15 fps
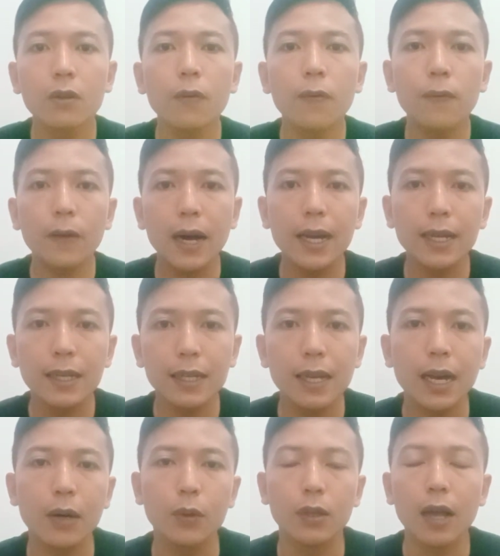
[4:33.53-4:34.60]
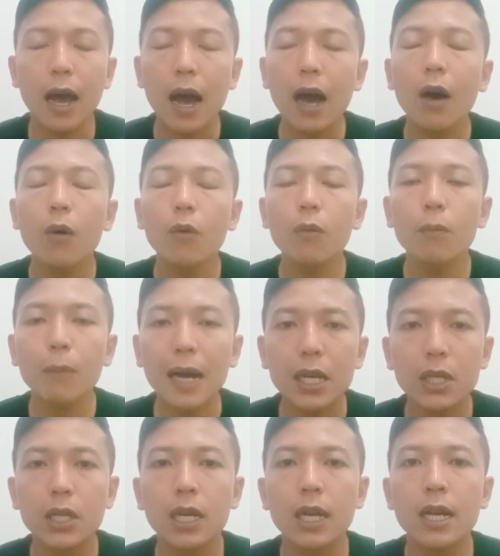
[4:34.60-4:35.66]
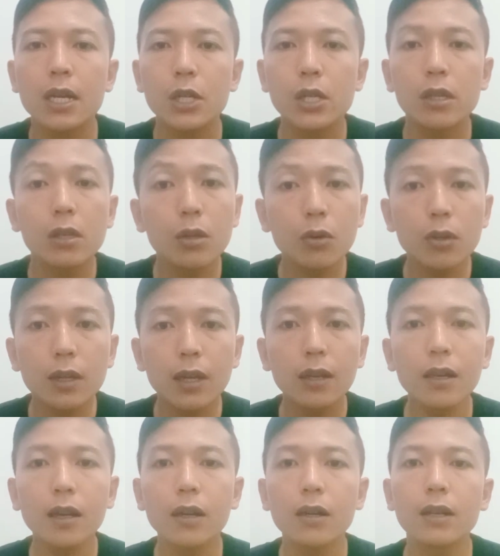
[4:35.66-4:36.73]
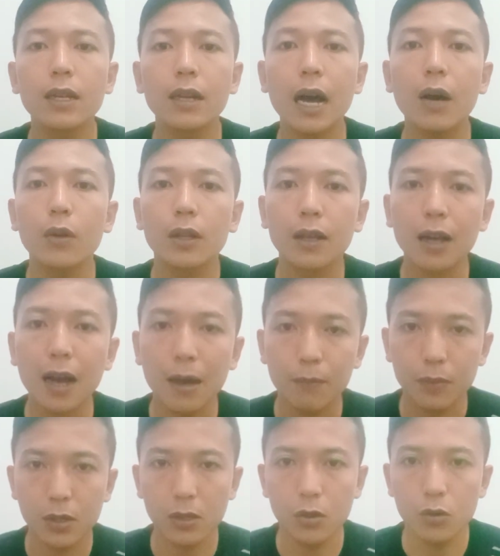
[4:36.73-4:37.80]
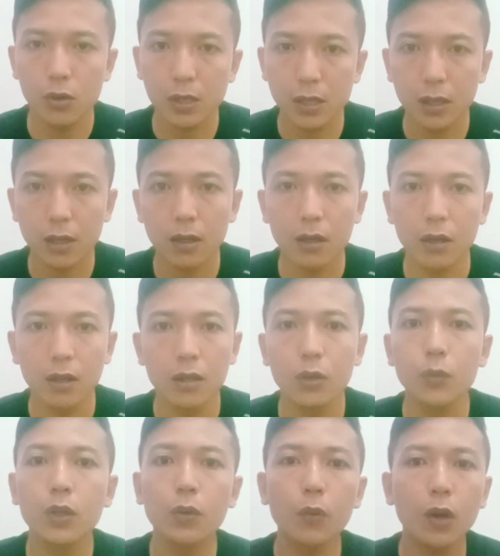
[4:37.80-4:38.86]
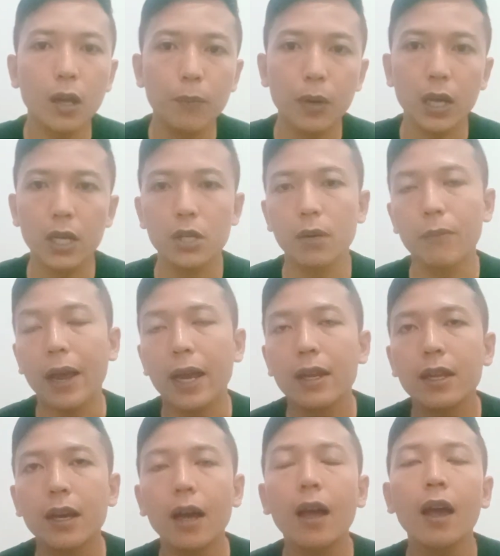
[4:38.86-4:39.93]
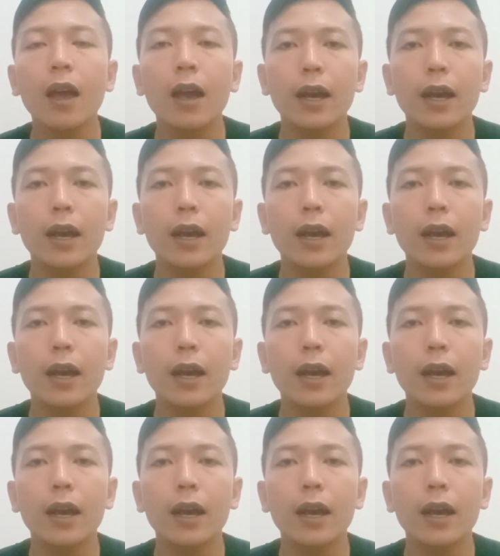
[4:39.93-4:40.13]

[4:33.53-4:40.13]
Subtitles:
to find out how much student learning outcomes using the wood wall application media,